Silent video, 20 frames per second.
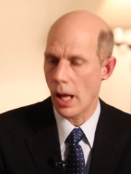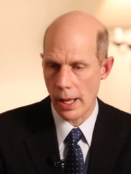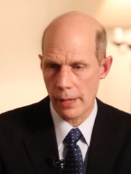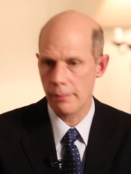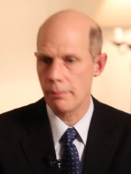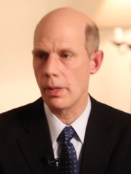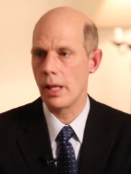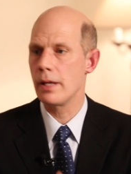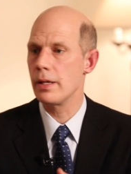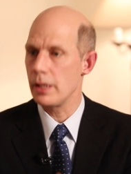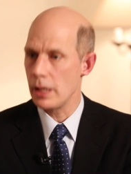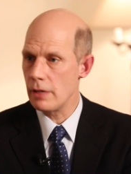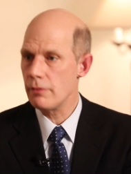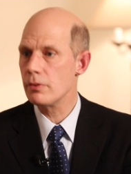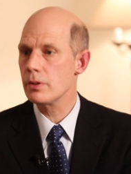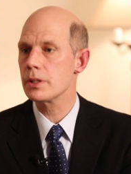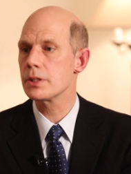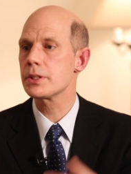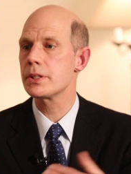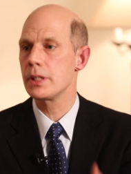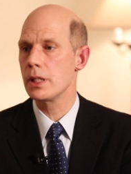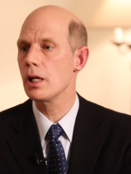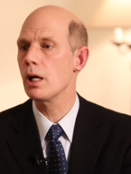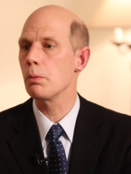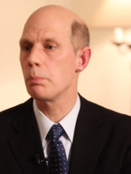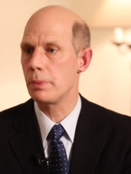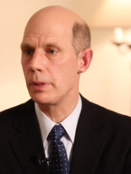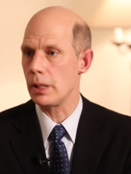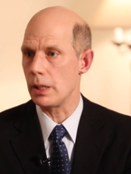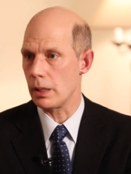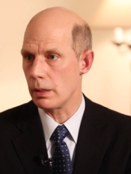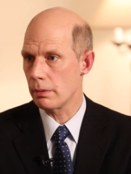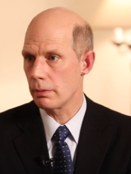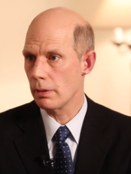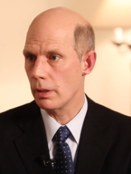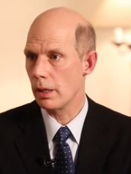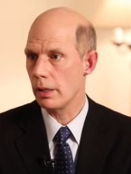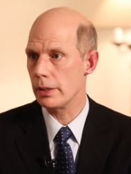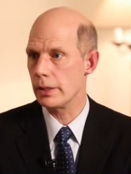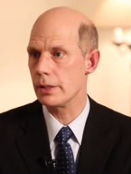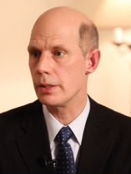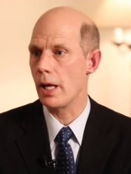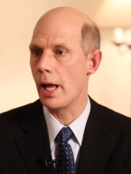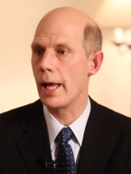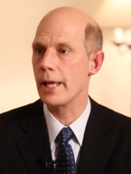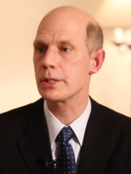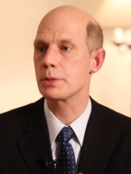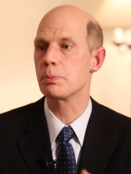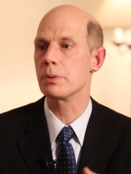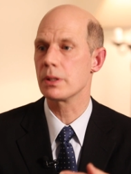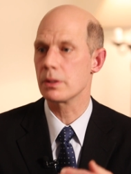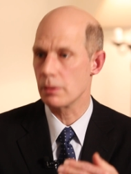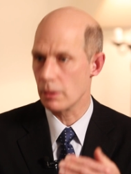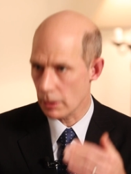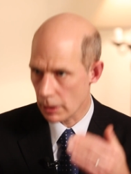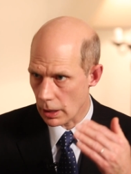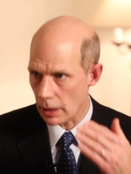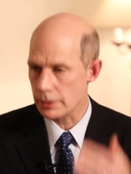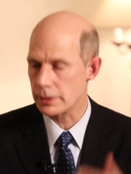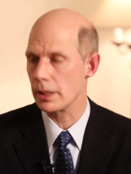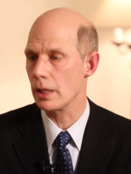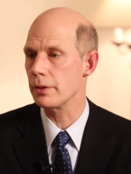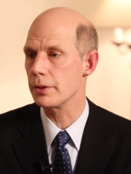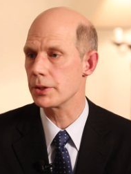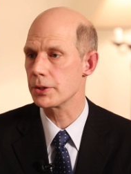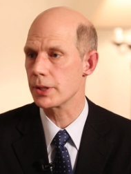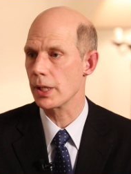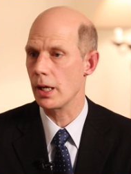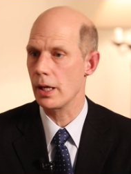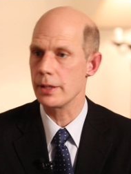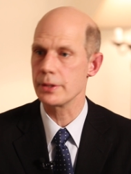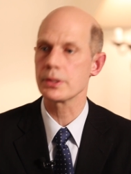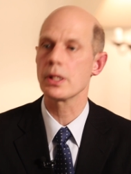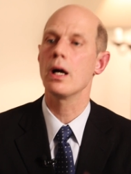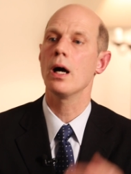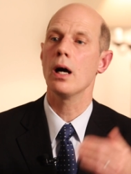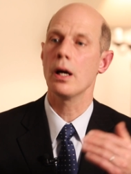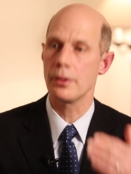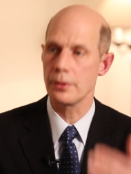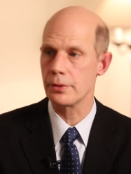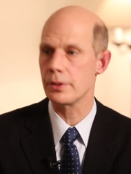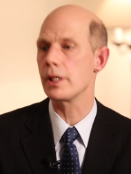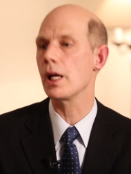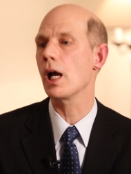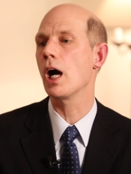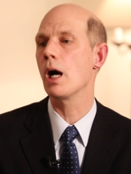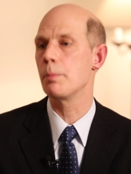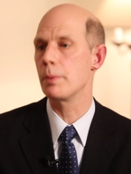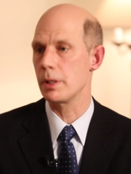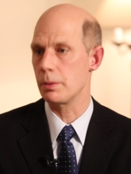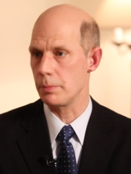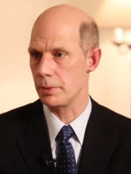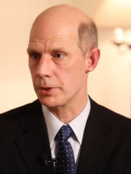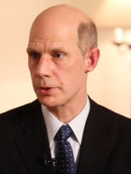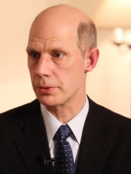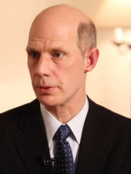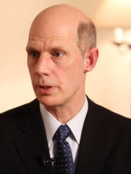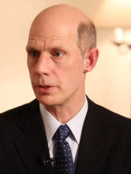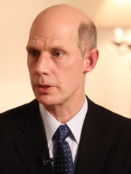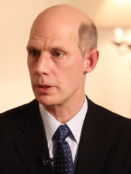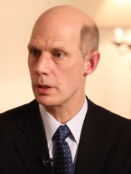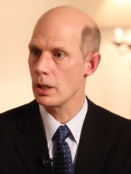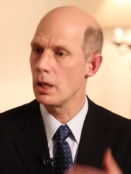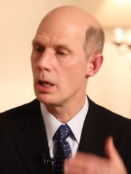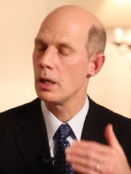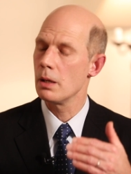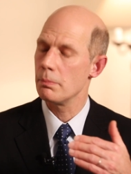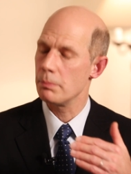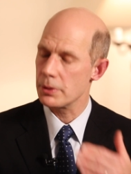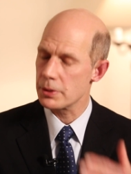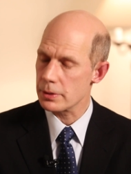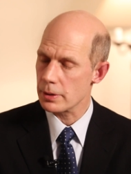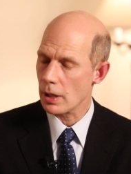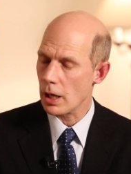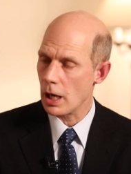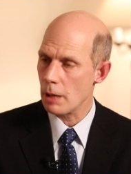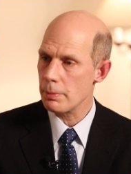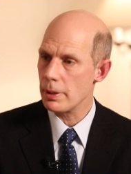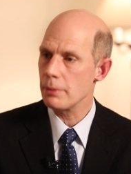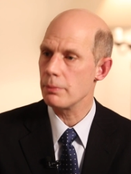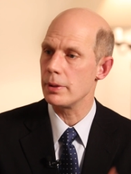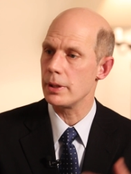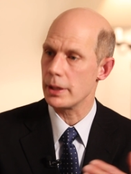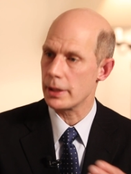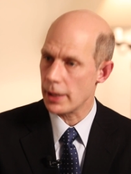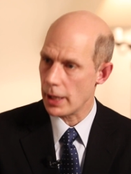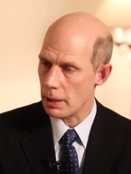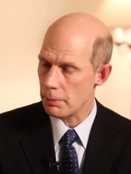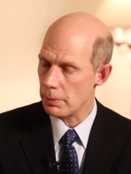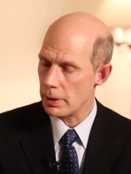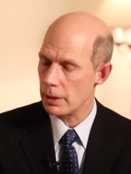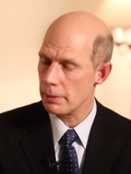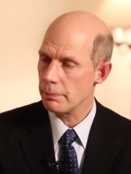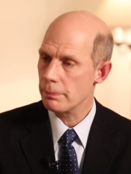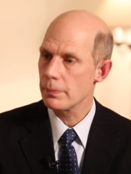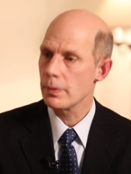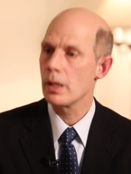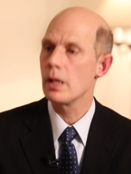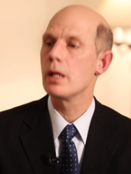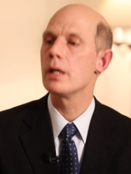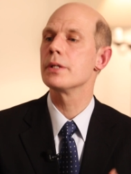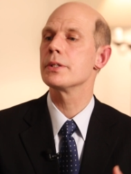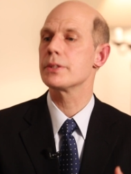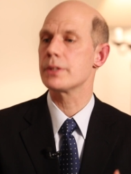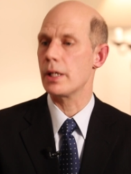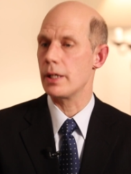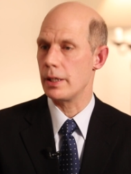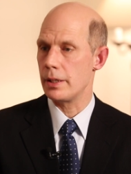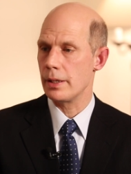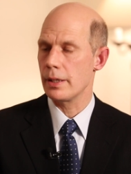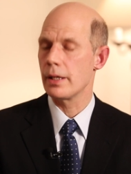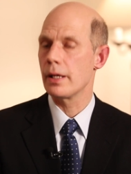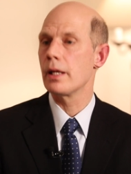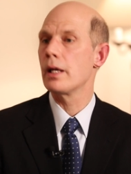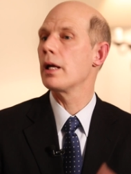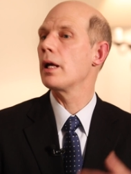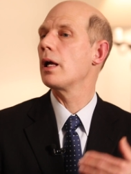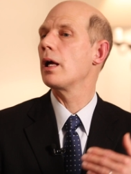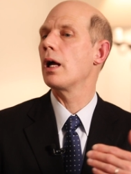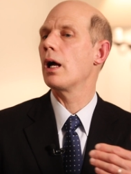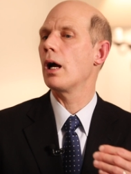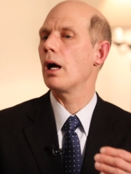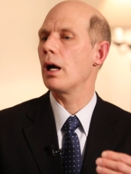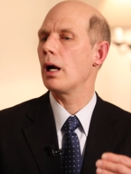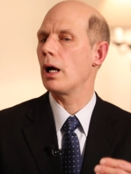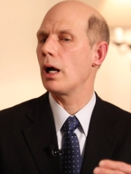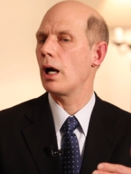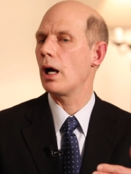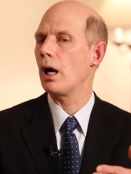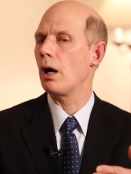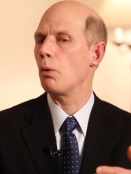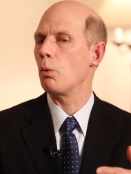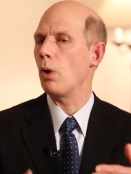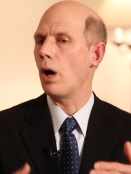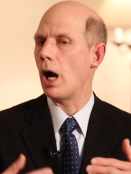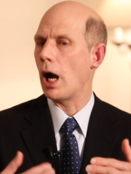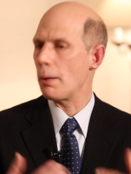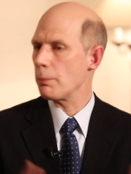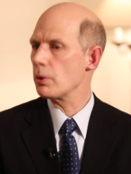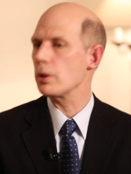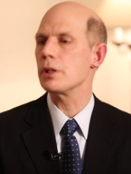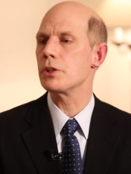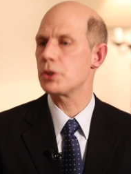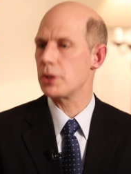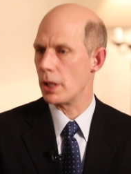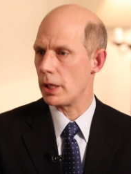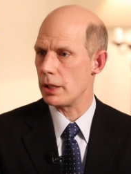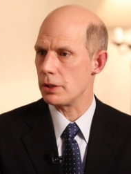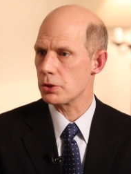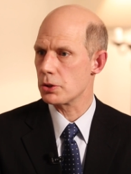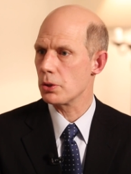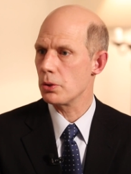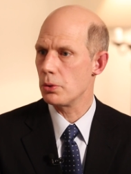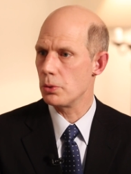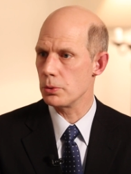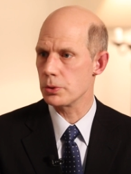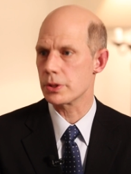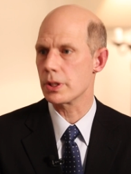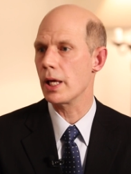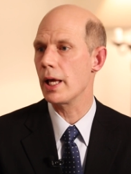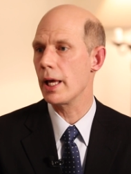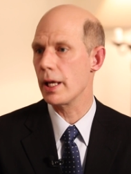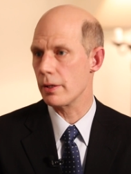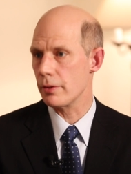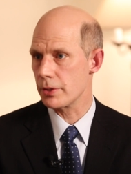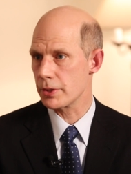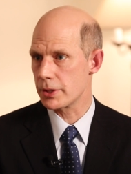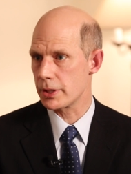And even the CLB, it has been cut down to size under the Abe administration. Mr. Abe, when he came in, said, I'm going to change who's the head of the